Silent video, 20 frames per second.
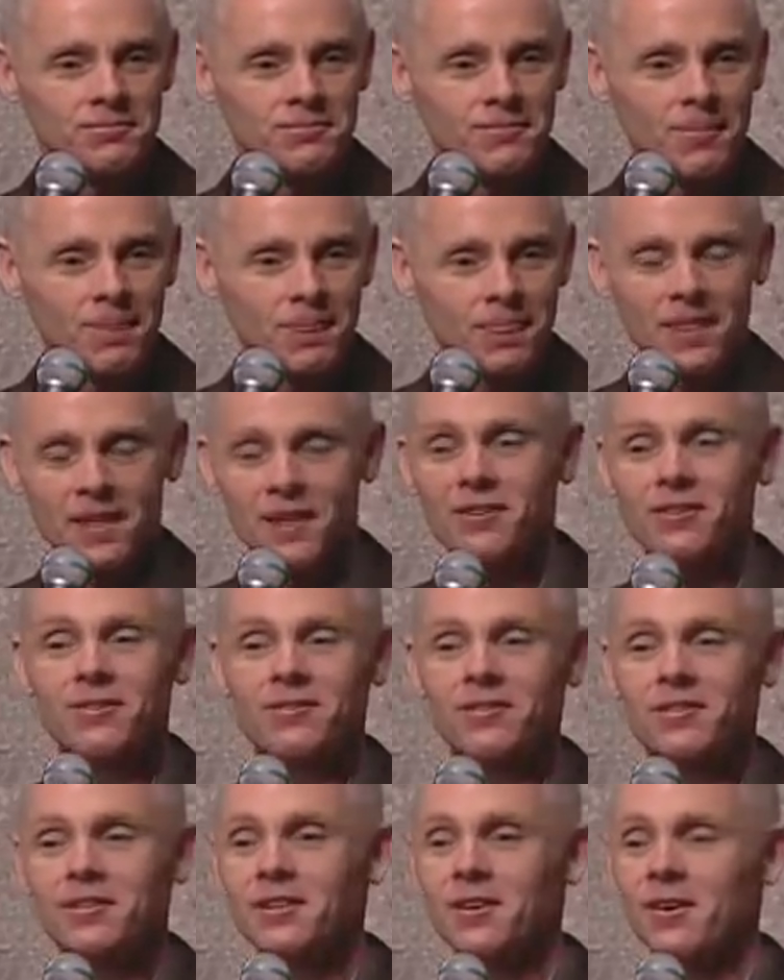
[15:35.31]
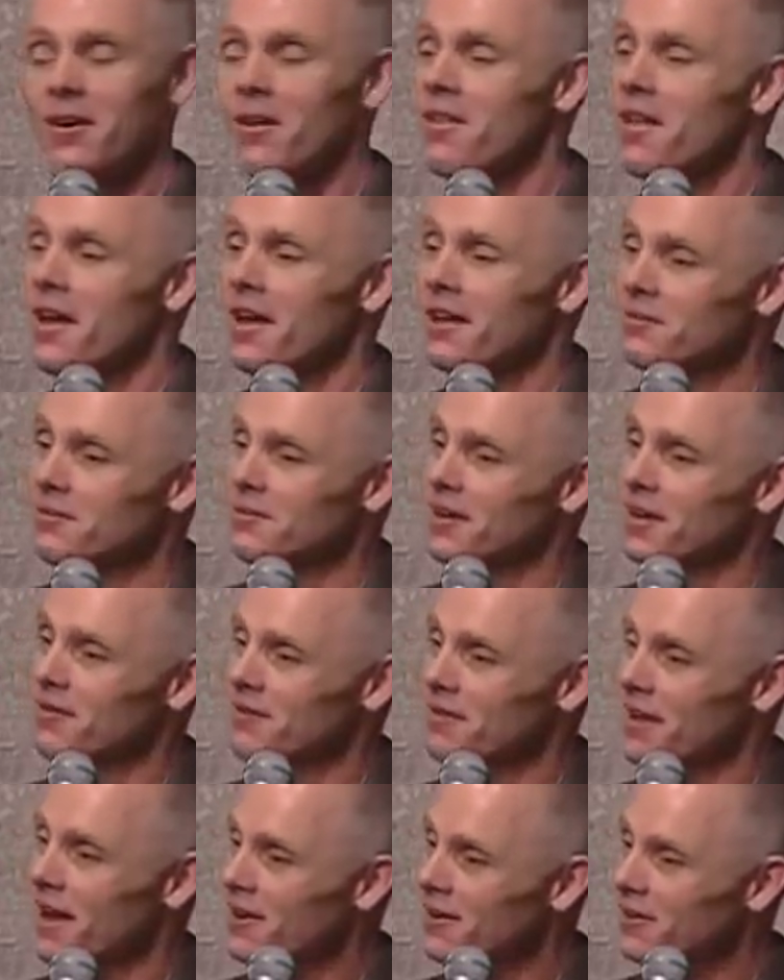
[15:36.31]
Then you'll see, oh, that's what I
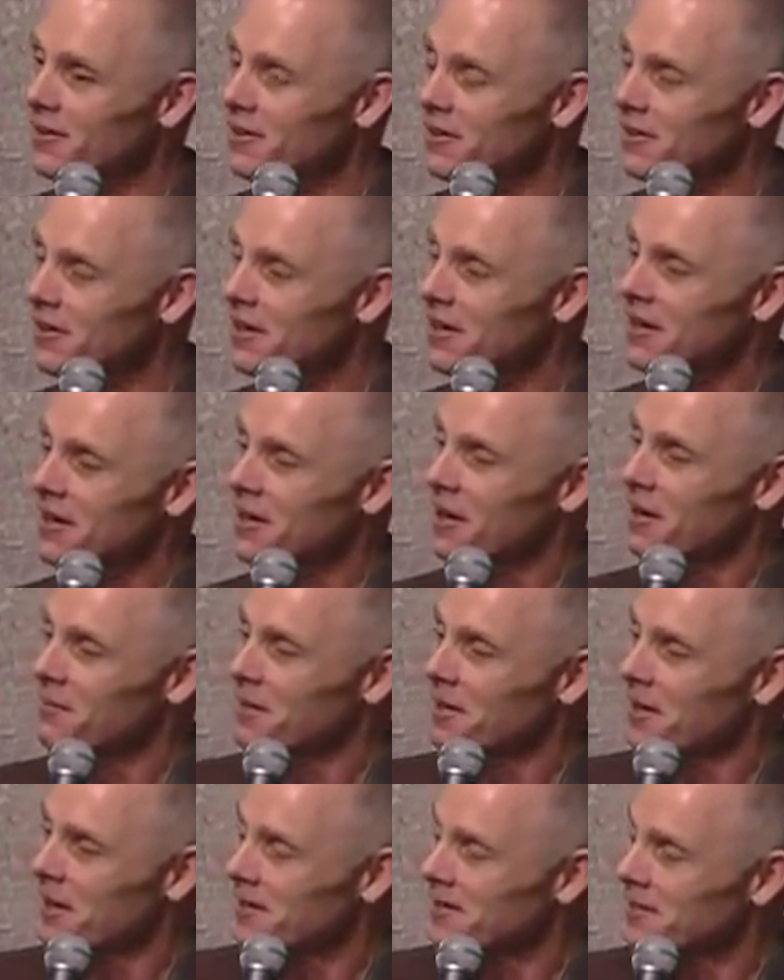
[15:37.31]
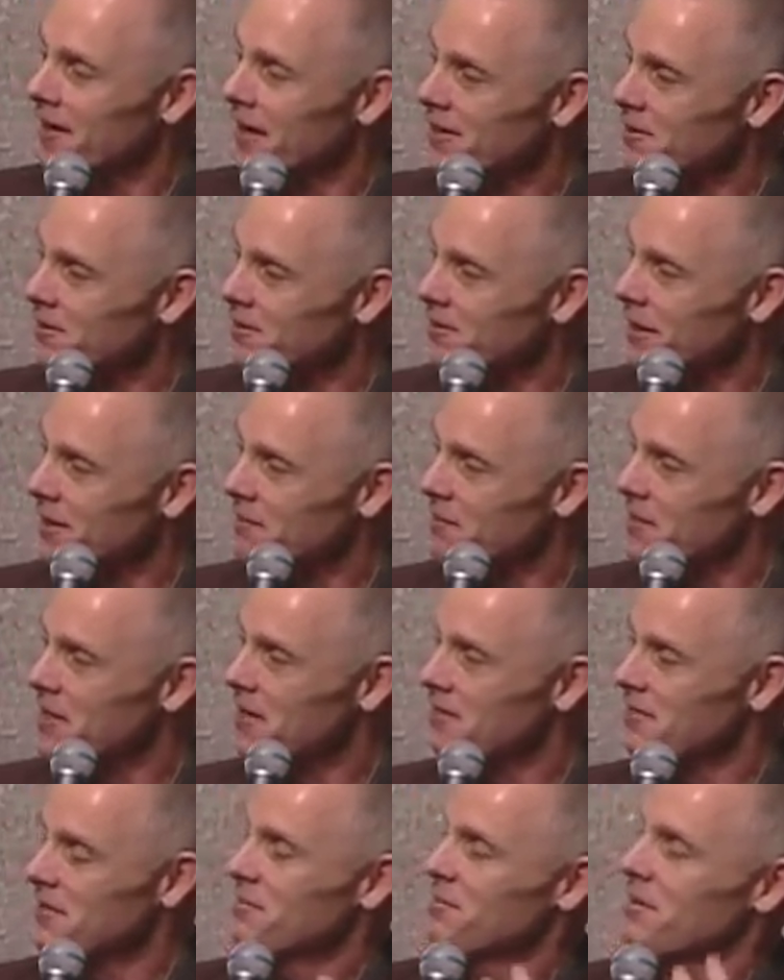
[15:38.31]
value, because that's what I'm
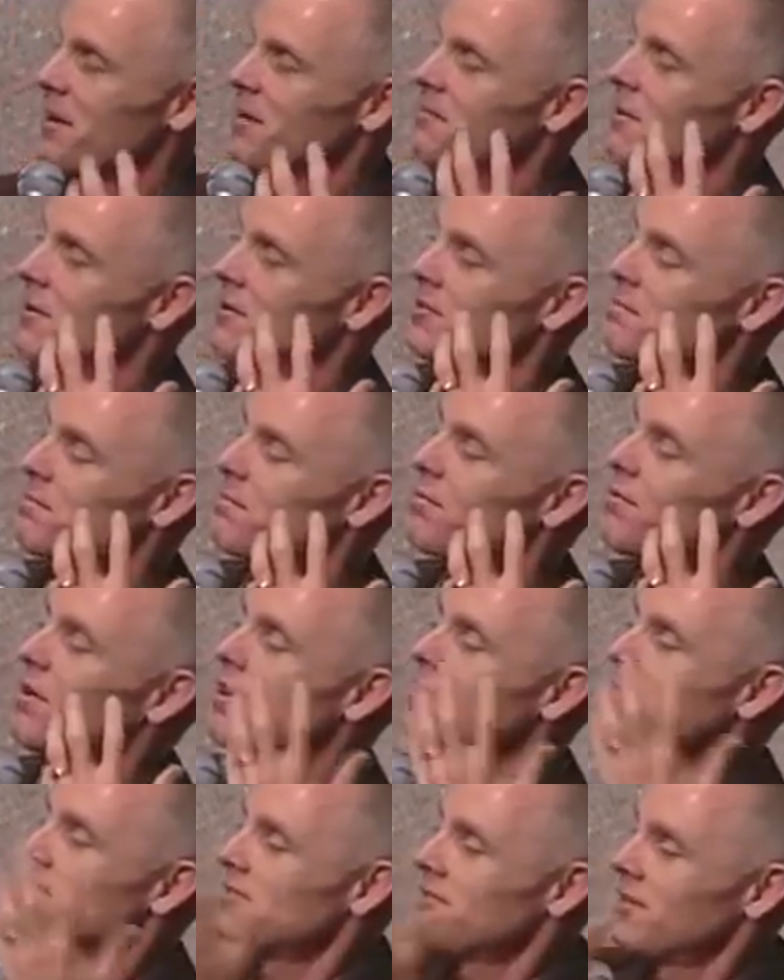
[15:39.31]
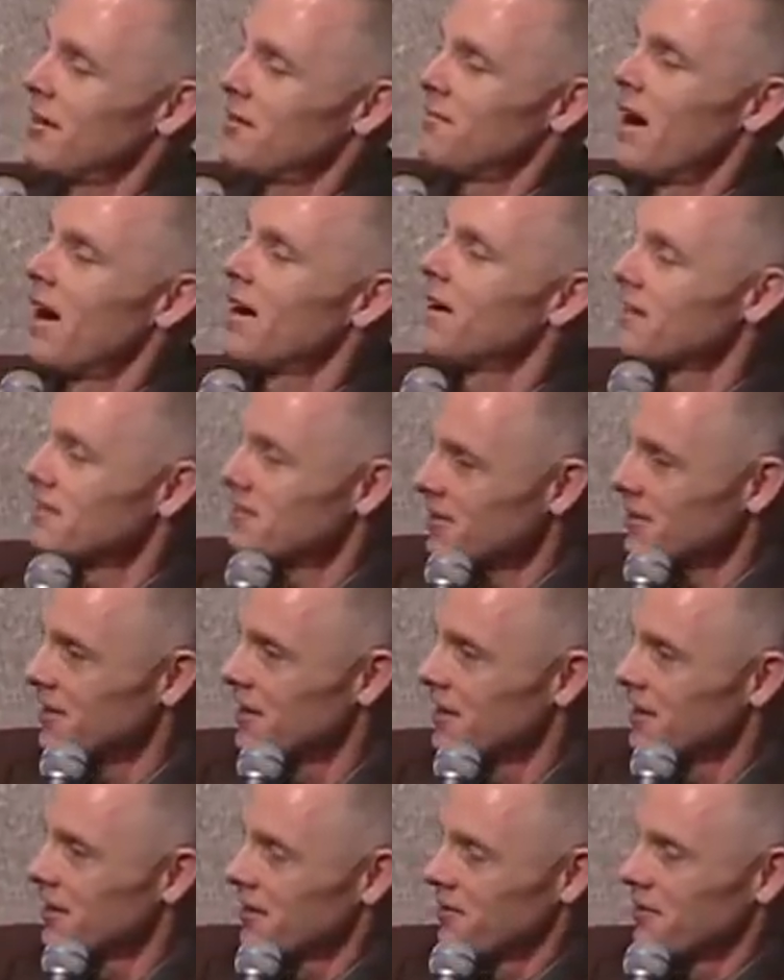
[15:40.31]
giving my most precious commodity,
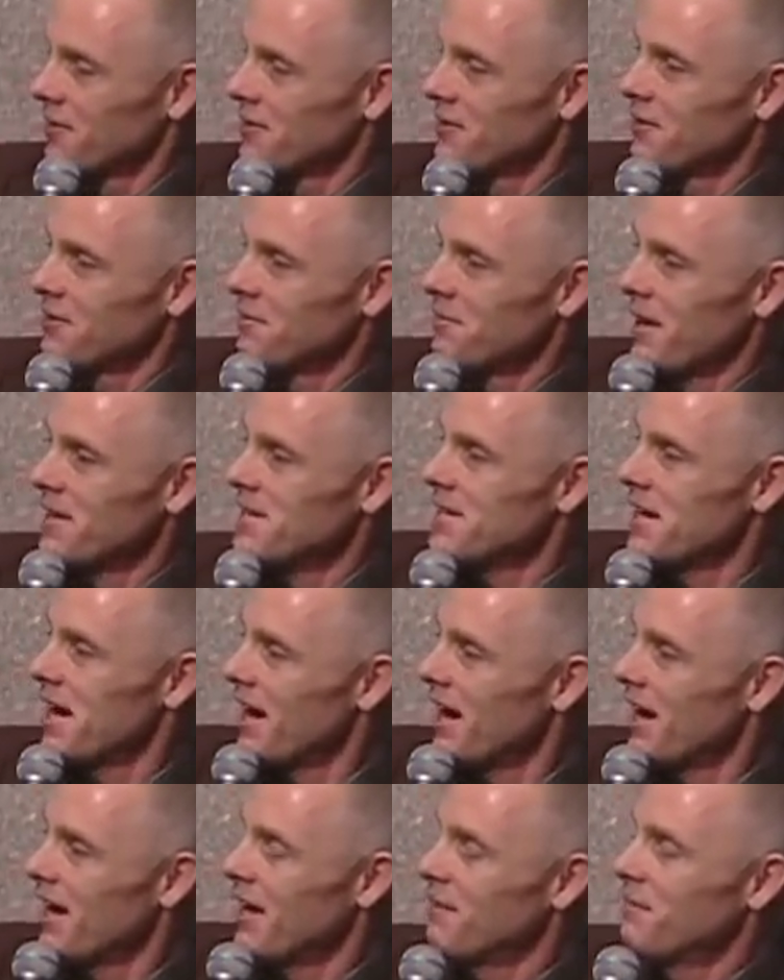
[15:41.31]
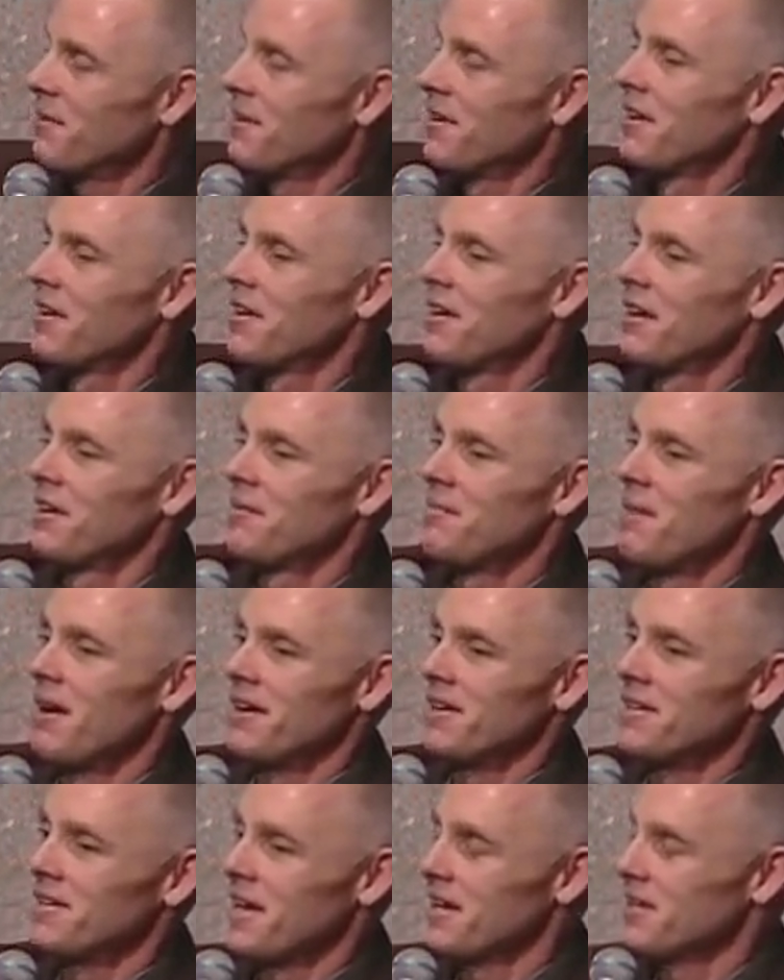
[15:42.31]
which is my time and my
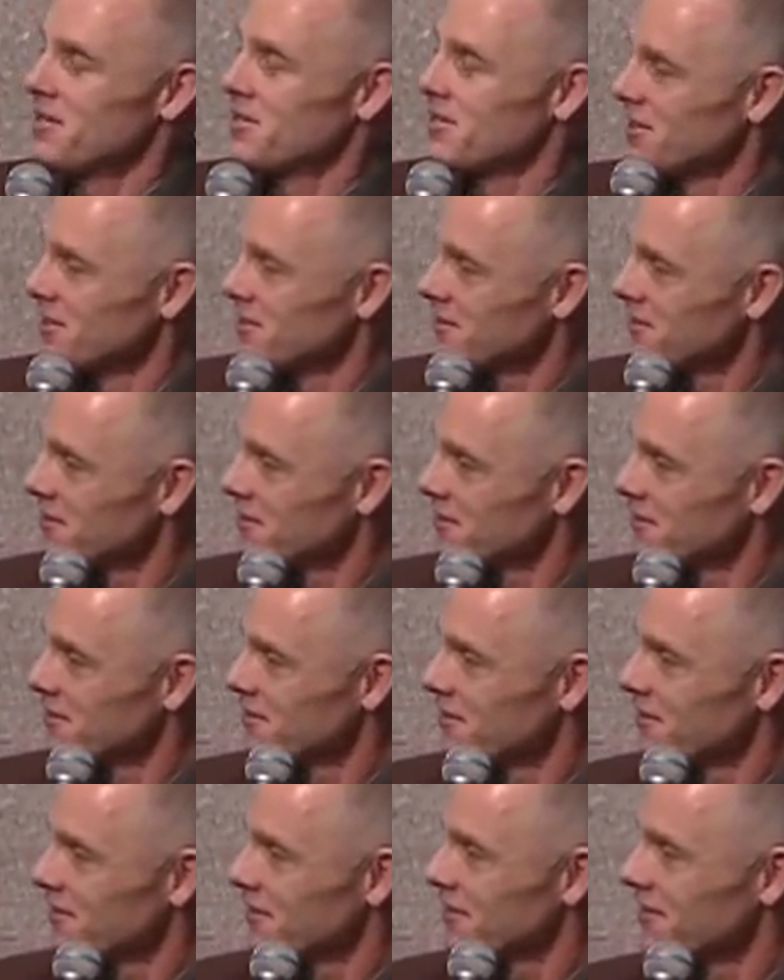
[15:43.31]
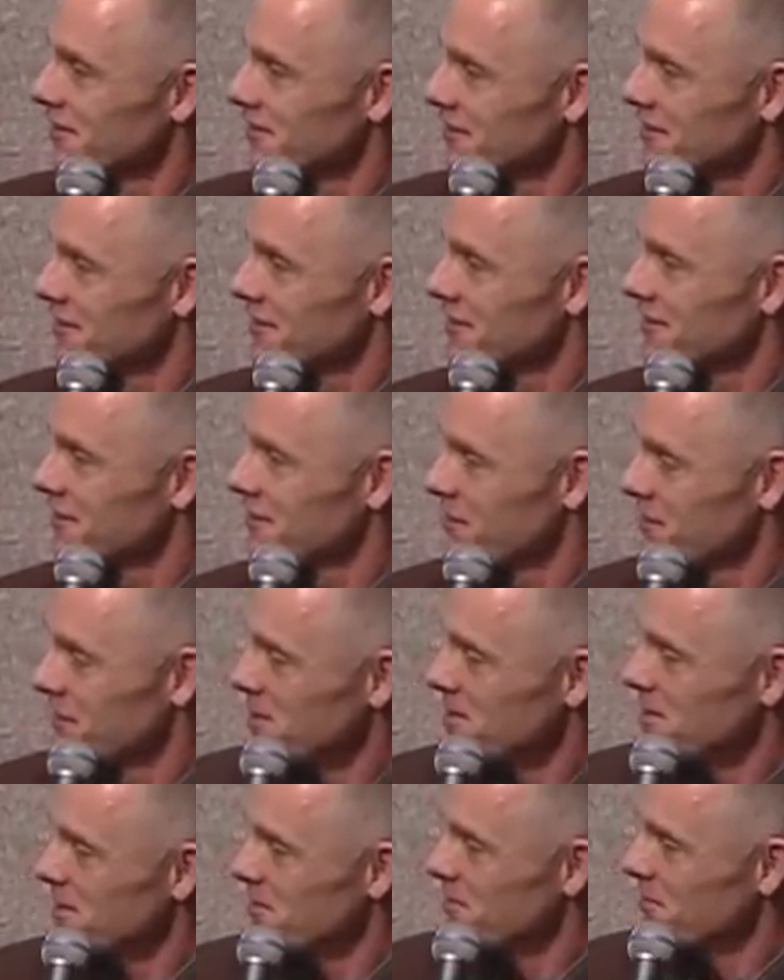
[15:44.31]
attention. Pretty
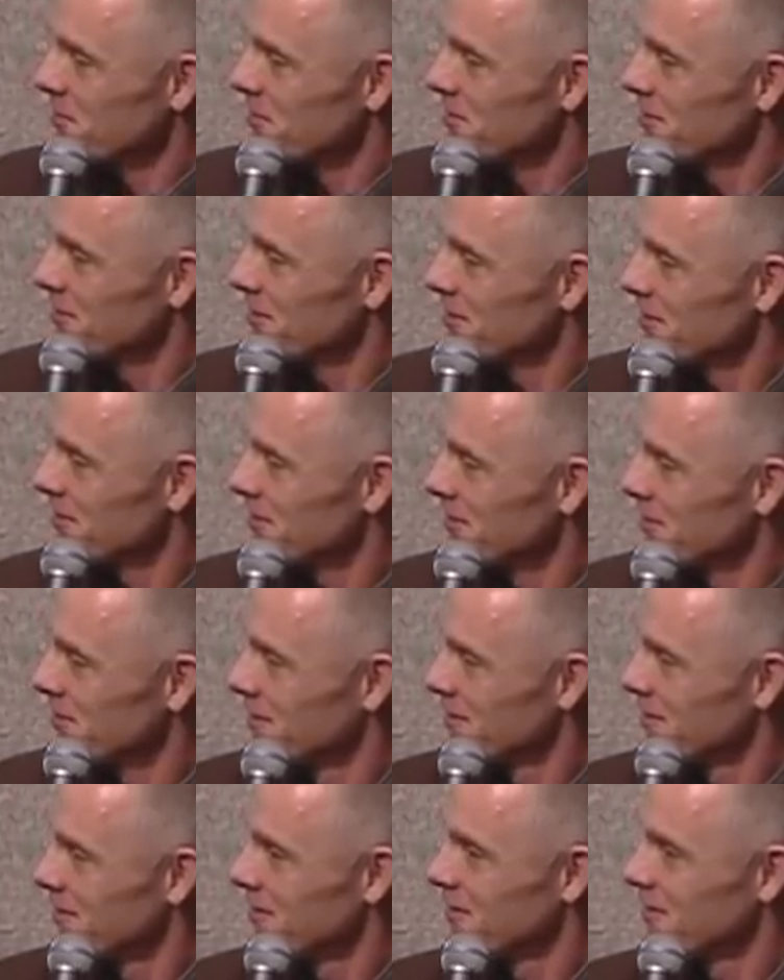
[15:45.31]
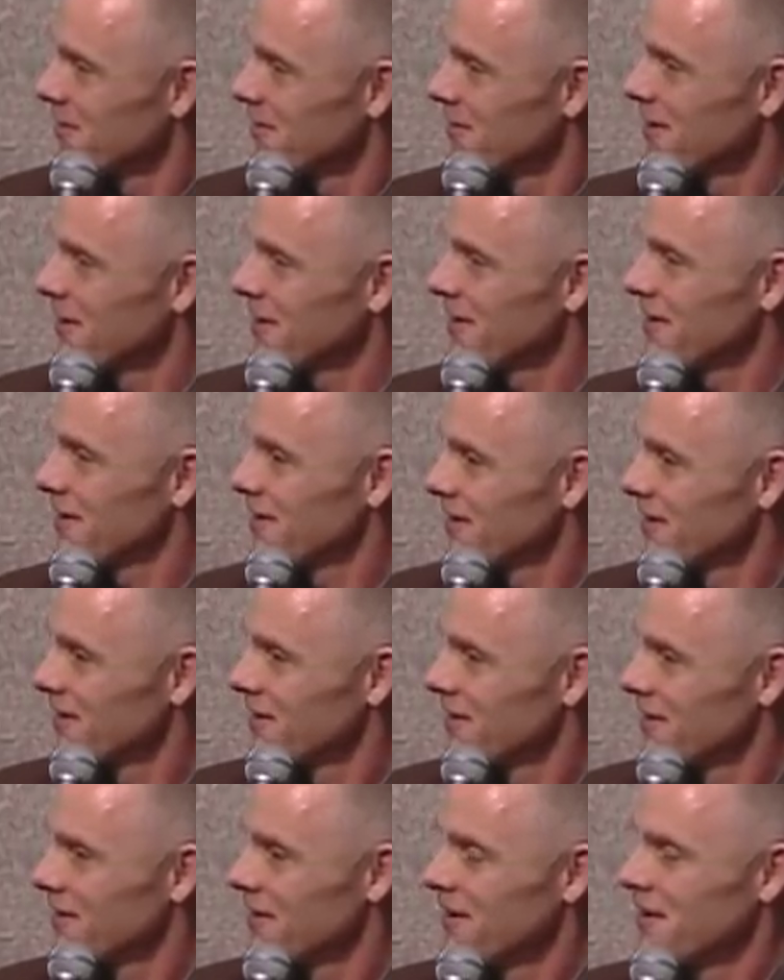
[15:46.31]
simple, isn't it? Right?
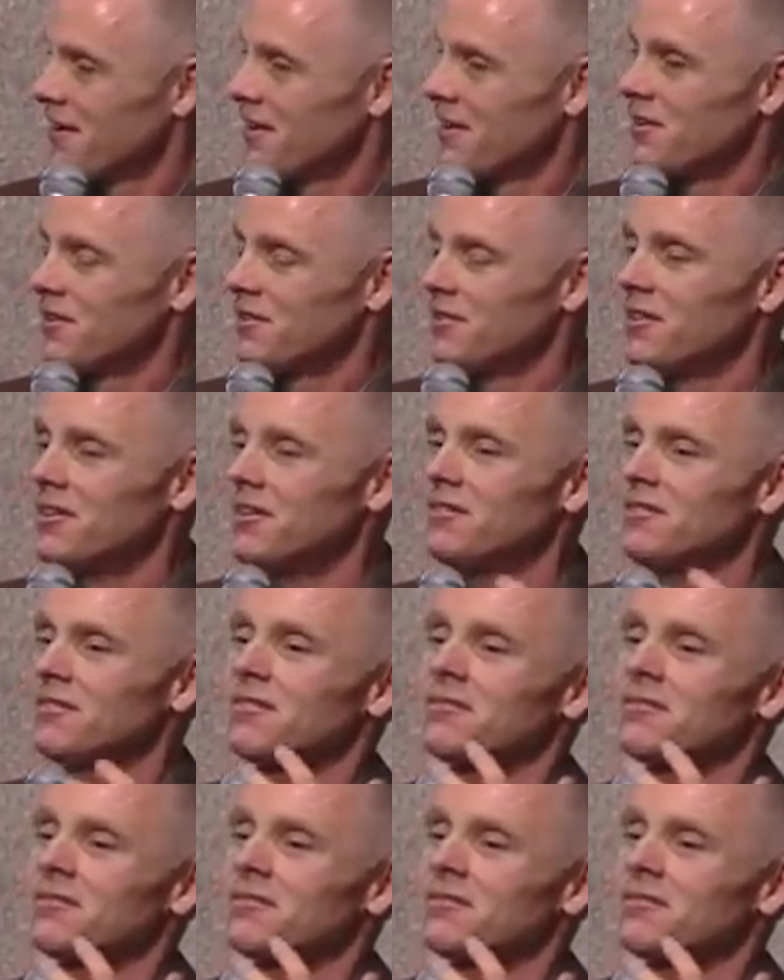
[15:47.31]
So,